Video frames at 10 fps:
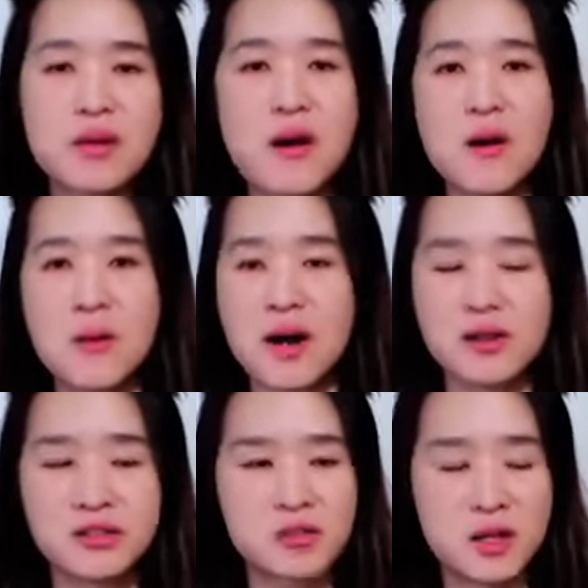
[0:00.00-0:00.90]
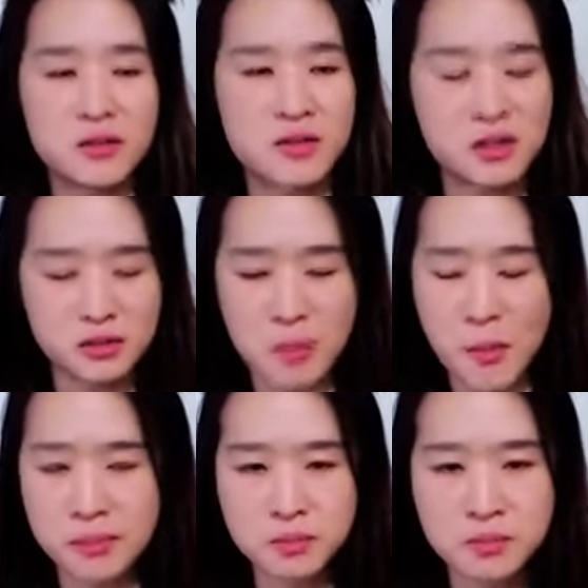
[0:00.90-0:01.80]
Oh wow, it's great with rice.
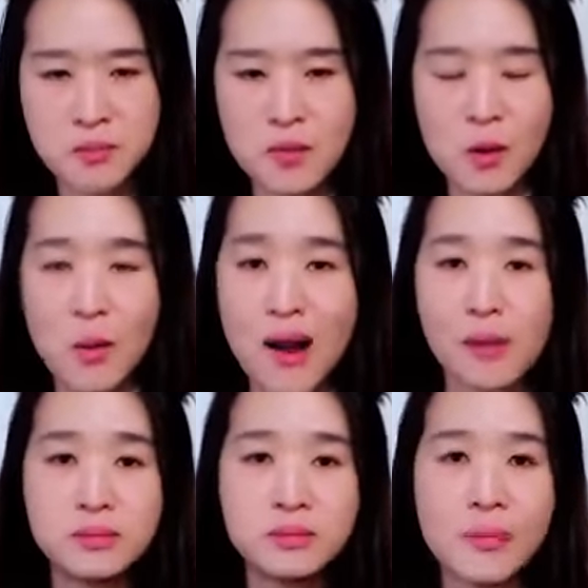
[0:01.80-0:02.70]
Wow.